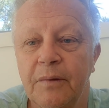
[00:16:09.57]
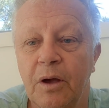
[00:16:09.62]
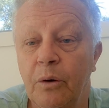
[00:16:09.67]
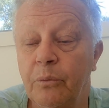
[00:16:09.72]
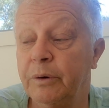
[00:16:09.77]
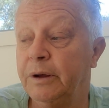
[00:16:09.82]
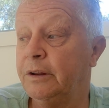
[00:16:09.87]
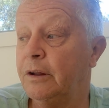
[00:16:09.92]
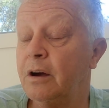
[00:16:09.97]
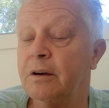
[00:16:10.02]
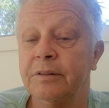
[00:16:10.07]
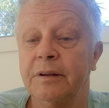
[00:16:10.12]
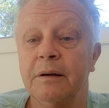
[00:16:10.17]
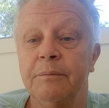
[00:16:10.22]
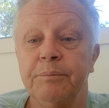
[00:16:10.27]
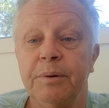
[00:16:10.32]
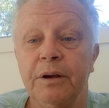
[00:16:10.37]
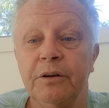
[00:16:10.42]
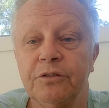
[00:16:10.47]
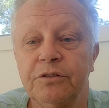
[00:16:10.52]
And we know
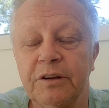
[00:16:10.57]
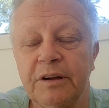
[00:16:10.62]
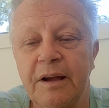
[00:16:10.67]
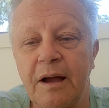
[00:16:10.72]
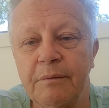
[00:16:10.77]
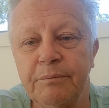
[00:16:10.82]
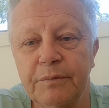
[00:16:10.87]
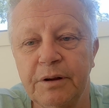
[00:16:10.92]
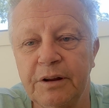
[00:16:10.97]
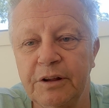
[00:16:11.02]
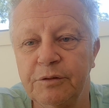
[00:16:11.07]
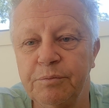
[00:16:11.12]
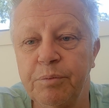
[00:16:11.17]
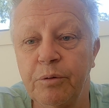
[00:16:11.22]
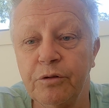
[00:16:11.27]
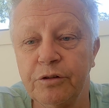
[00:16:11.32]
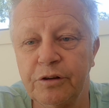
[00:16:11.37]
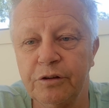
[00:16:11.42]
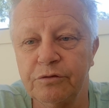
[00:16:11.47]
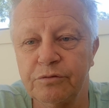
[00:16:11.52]
that because the government is
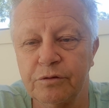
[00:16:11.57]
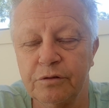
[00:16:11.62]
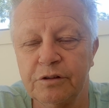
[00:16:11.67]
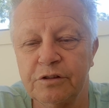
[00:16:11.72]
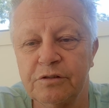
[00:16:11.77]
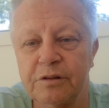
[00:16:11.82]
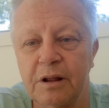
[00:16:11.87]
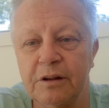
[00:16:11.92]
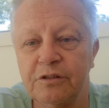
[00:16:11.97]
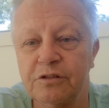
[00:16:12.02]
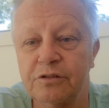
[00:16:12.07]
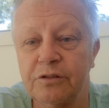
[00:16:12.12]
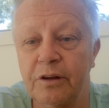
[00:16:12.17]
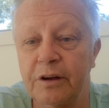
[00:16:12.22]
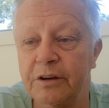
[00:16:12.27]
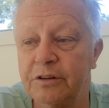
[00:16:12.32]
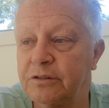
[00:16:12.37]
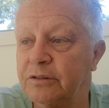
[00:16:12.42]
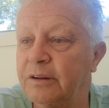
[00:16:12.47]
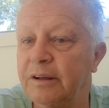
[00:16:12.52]
pushing through this
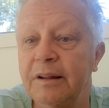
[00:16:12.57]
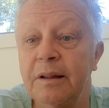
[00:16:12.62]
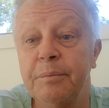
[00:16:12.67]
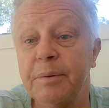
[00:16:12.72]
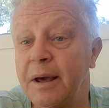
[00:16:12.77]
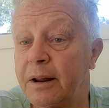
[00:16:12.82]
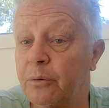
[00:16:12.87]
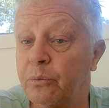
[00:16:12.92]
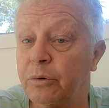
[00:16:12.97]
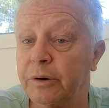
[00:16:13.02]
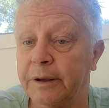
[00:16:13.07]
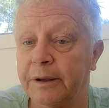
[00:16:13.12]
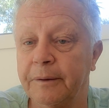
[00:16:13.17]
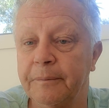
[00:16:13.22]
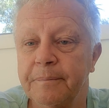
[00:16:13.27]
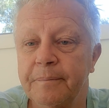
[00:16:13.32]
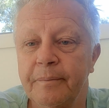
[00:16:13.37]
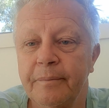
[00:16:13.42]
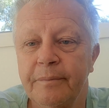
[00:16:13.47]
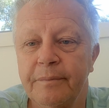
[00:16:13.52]
legislation in about a
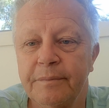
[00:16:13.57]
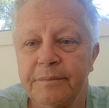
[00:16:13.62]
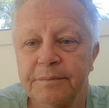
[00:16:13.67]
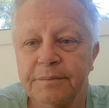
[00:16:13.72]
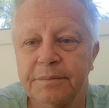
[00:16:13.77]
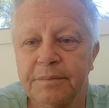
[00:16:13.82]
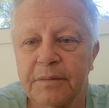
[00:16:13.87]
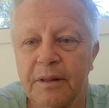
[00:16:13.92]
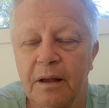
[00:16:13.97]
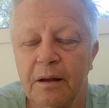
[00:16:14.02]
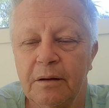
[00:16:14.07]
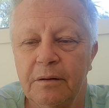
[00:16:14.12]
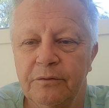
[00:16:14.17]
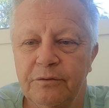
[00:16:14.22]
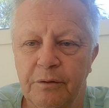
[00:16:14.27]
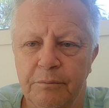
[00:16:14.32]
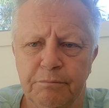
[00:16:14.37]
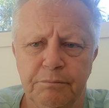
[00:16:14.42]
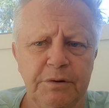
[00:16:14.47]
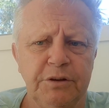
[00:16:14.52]
week
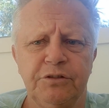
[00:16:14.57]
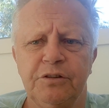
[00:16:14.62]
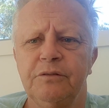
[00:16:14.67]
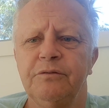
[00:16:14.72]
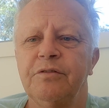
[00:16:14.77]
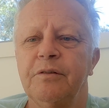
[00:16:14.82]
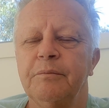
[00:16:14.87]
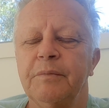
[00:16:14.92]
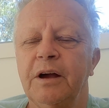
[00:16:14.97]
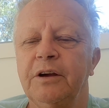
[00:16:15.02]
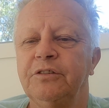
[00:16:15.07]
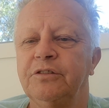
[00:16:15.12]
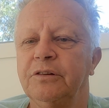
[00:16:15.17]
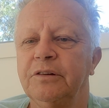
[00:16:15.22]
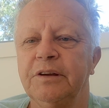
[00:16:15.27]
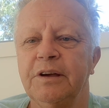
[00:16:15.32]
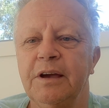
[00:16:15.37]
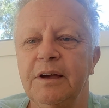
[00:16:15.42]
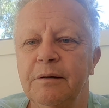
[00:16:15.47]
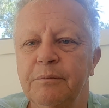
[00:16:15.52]
for
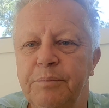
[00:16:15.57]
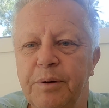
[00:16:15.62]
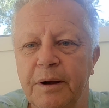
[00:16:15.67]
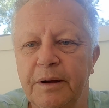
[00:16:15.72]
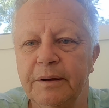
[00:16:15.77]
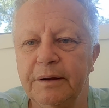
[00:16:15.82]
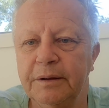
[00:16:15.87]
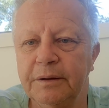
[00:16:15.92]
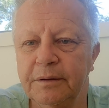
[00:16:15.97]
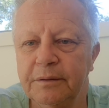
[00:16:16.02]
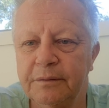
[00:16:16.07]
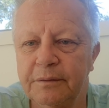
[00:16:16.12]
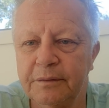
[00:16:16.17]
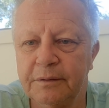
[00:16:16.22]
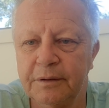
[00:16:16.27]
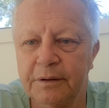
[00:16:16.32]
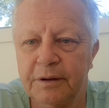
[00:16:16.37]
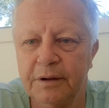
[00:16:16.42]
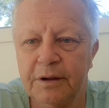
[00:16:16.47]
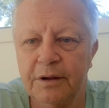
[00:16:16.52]
misinformation campaign.
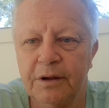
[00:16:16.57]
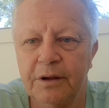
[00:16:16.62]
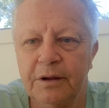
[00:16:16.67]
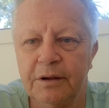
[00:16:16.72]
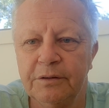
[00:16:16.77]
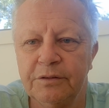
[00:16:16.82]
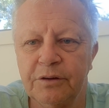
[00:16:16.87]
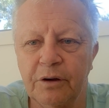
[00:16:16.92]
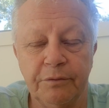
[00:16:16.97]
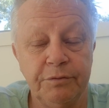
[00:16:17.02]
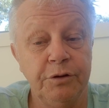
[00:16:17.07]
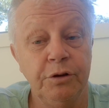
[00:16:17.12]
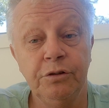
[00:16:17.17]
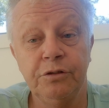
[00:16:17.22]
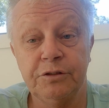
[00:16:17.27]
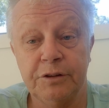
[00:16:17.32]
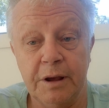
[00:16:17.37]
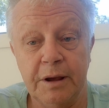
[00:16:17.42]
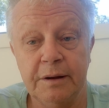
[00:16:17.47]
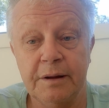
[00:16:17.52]
So if you
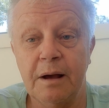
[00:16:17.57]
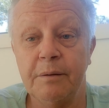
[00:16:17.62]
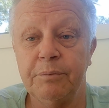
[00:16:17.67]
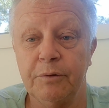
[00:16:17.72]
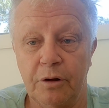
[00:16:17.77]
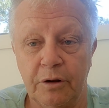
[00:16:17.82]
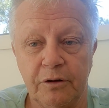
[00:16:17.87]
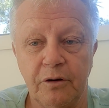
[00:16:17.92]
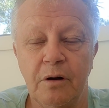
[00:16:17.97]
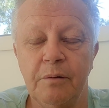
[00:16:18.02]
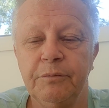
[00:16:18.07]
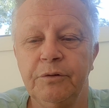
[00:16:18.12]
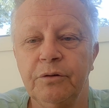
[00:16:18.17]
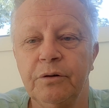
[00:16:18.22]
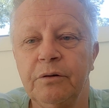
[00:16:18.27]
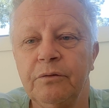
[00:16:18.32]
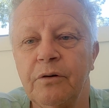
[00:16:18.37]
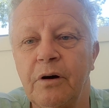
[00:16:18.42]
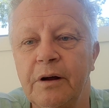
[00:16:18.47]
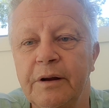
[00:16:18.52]
stand up, like I'm
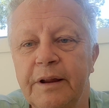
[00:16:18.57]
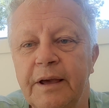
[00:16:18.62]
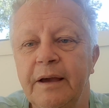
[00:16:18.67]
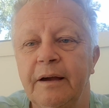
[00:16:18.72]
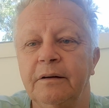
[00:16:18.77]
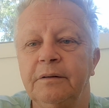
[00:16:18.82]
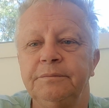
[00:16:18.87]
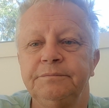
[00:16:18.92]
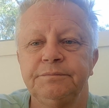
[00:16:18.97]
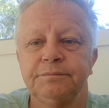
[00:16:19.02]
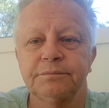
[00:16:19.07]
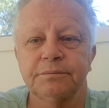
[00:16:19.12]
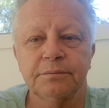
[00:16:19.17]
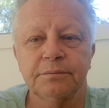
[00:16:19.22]
doing right now,